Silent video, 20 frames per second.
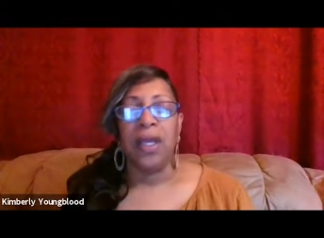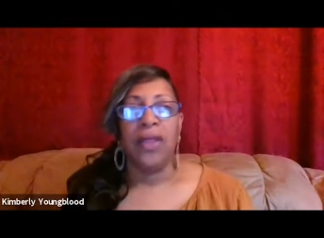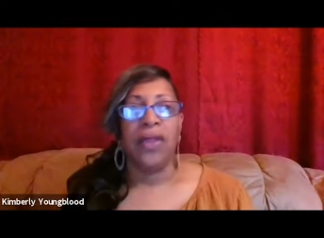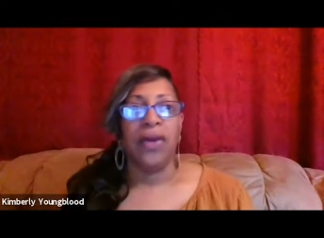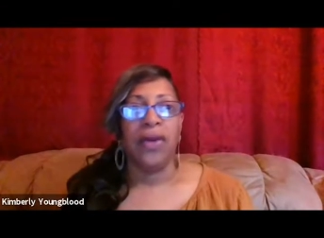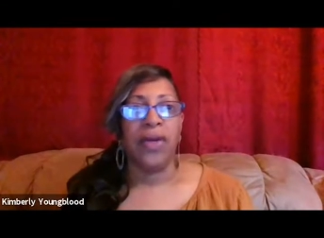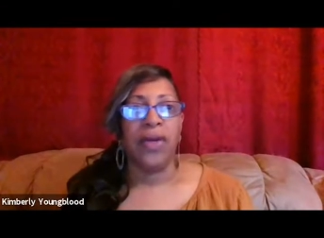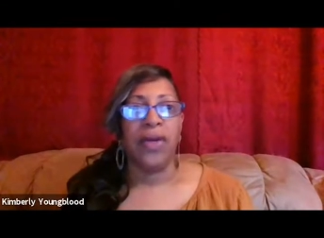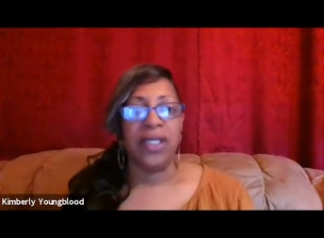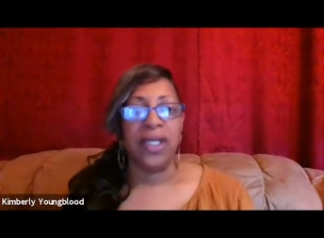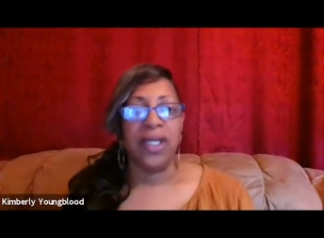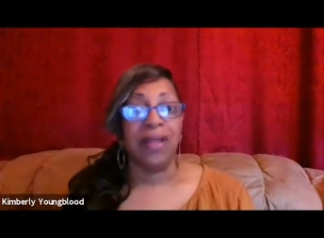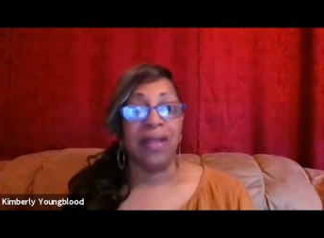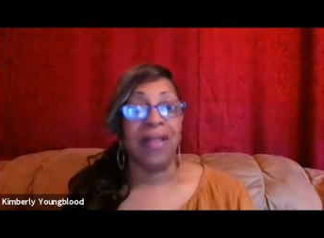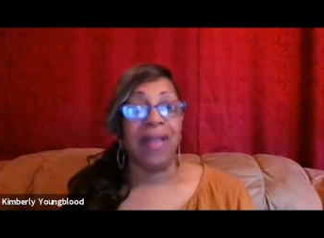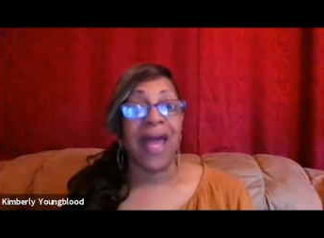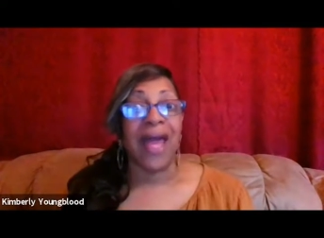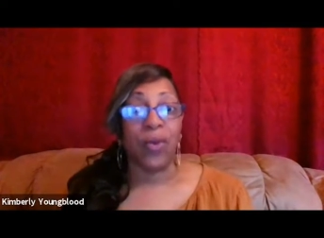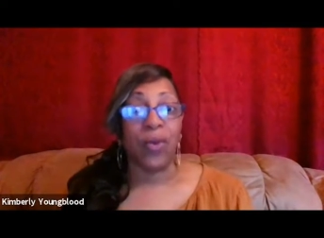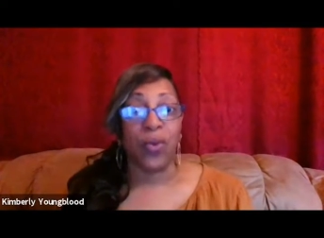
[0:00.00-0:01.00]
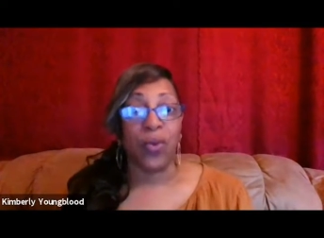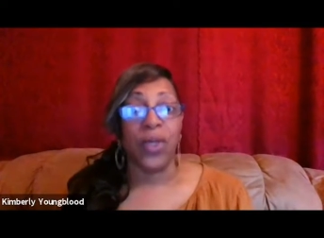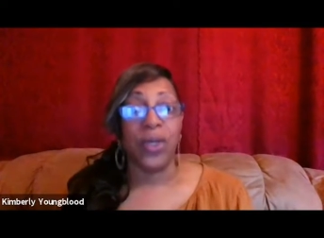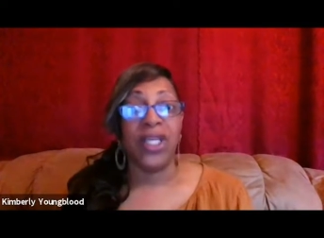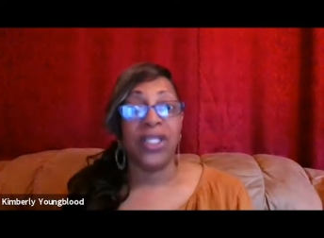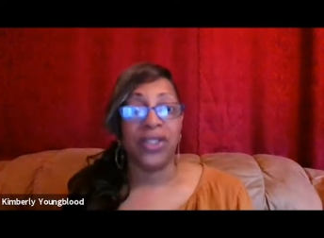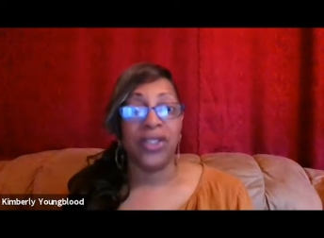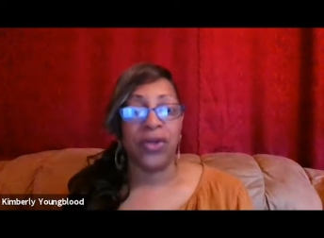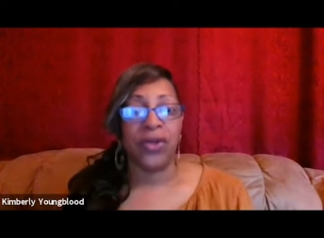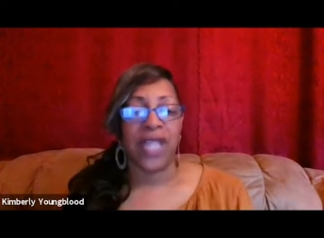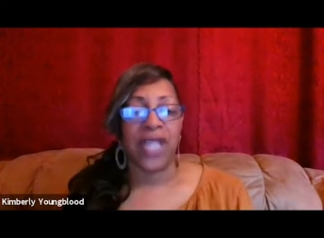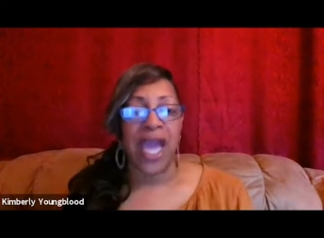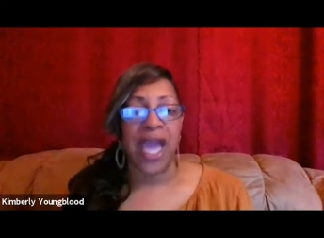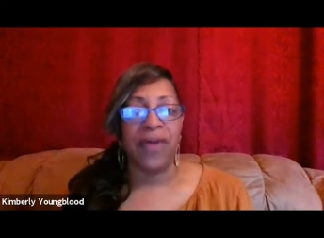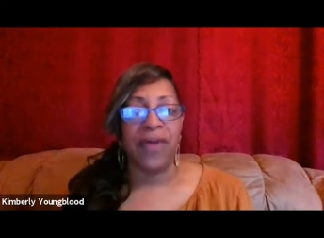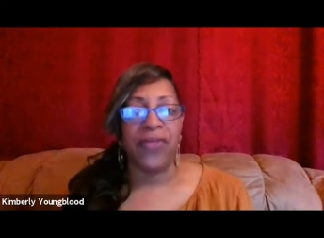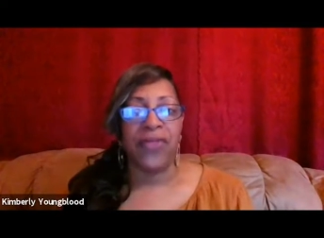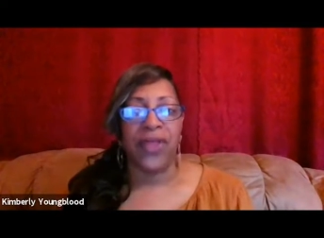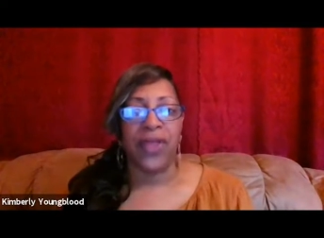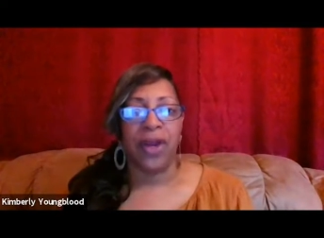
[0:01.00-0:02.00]
there isn't a lot of research
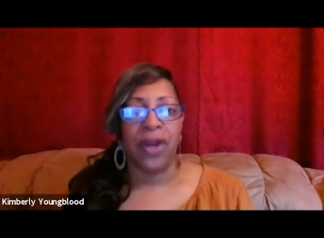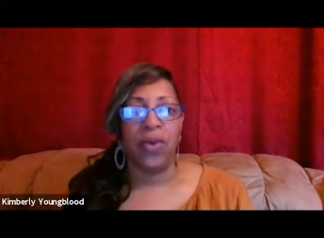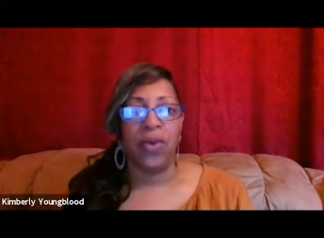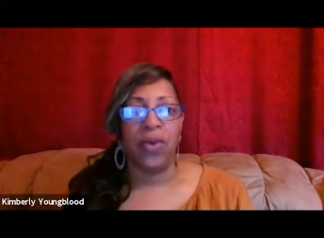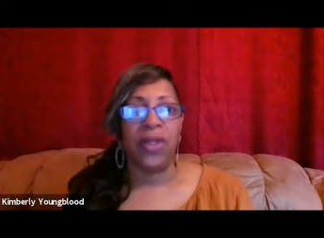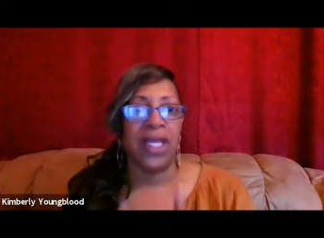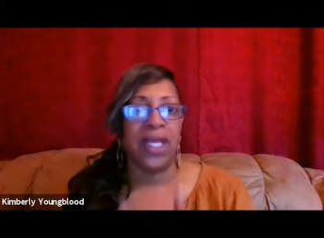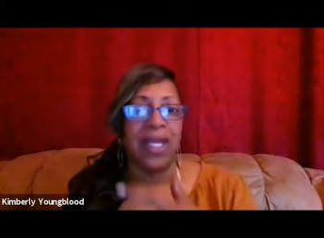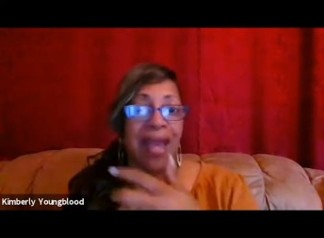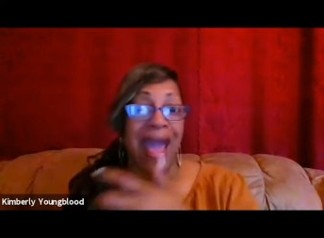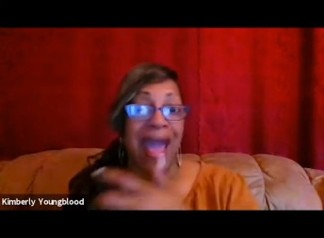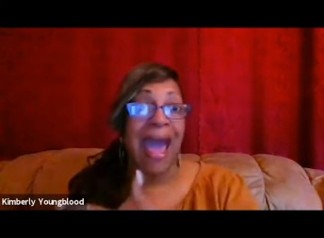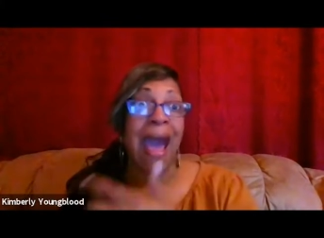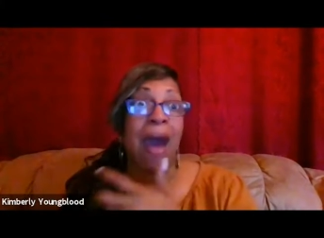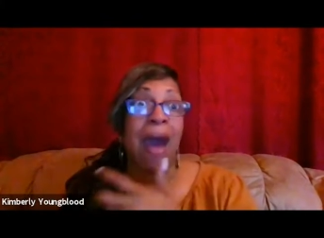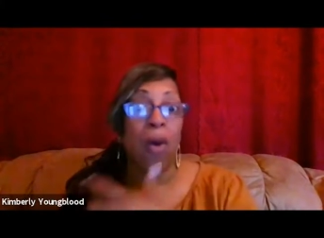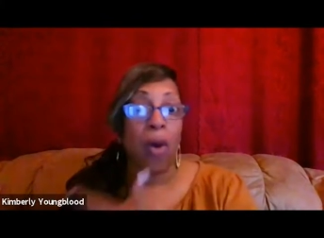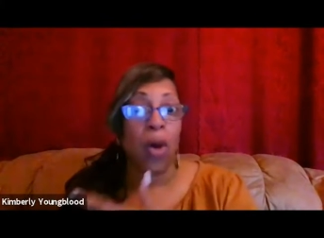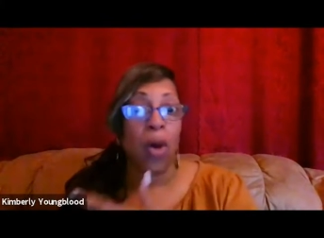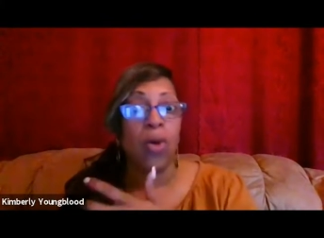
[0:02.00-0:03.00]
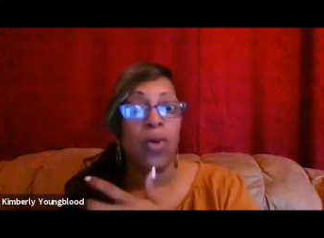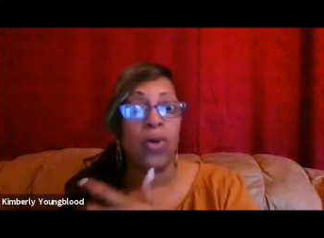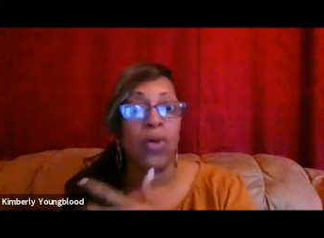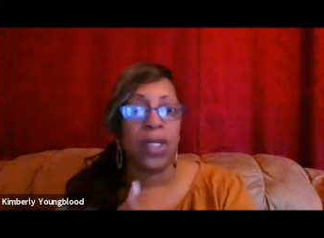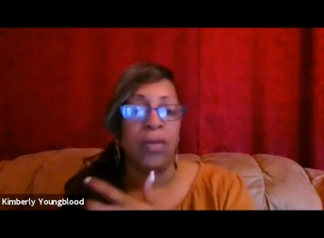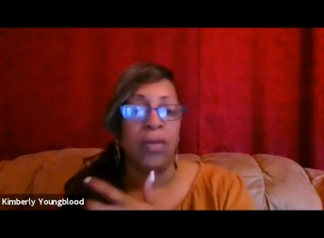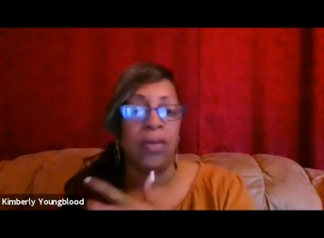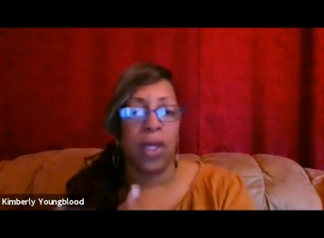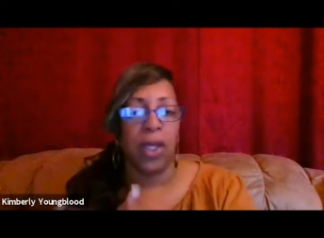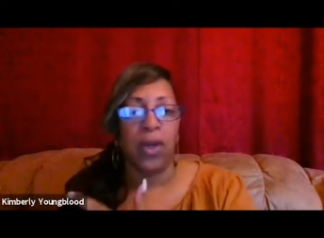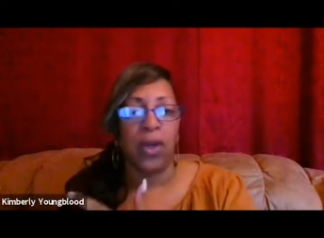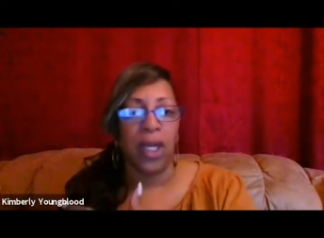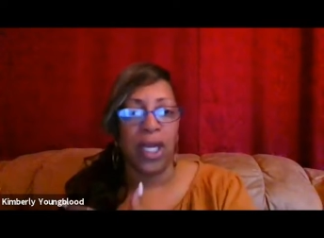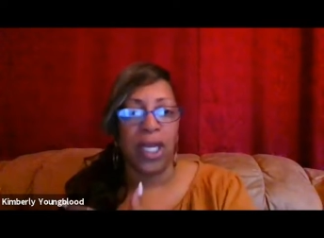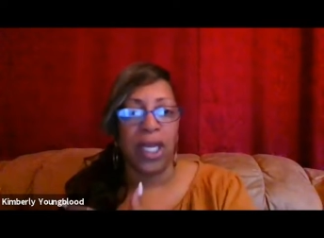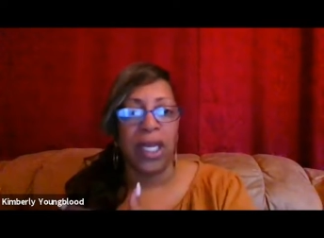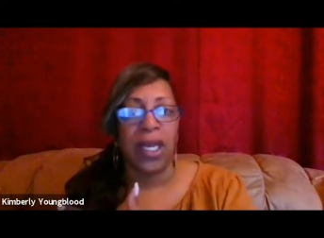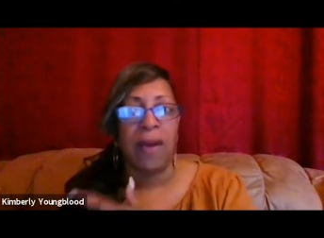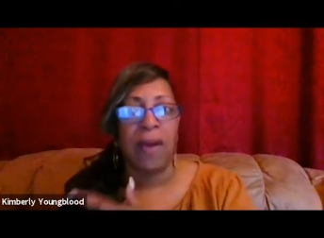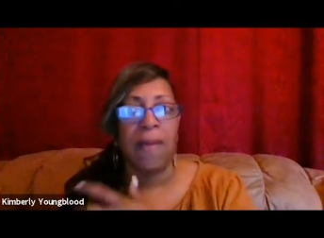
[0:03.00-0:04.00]
out there within our own
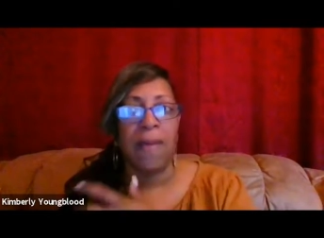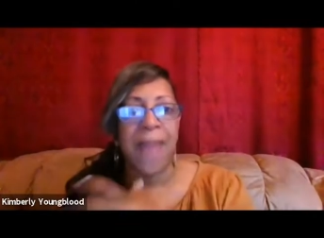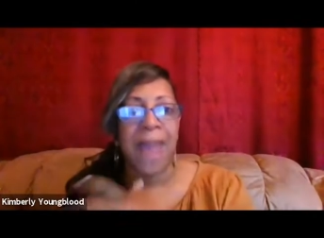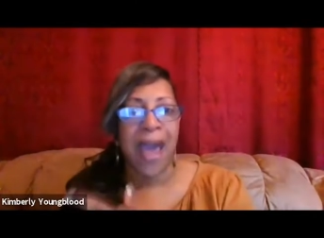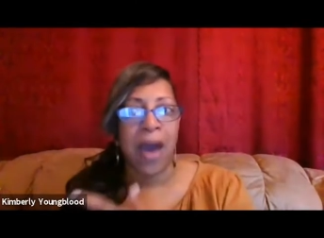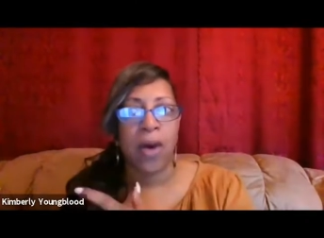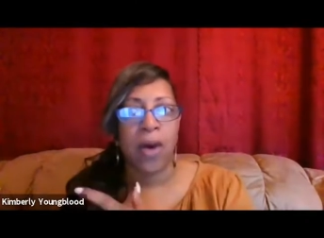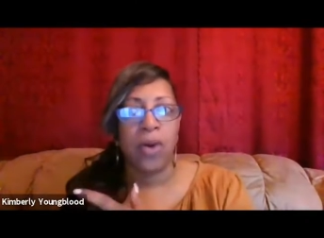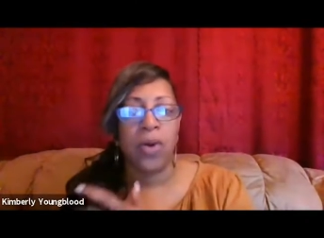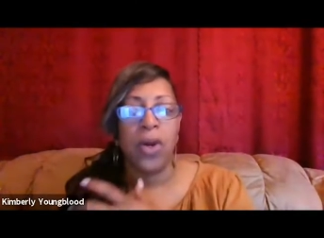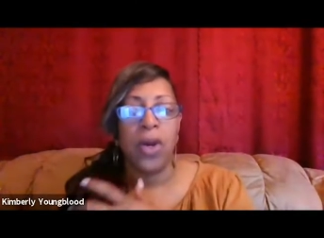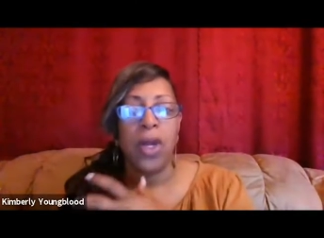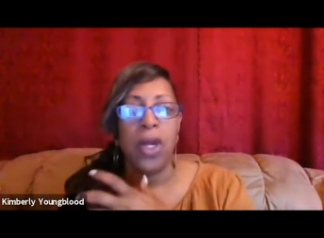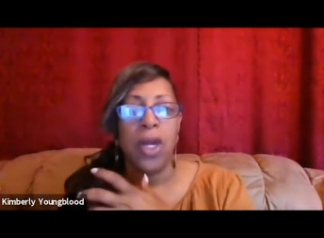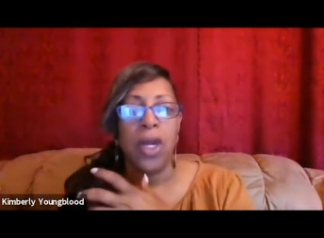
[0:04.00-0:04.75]
community about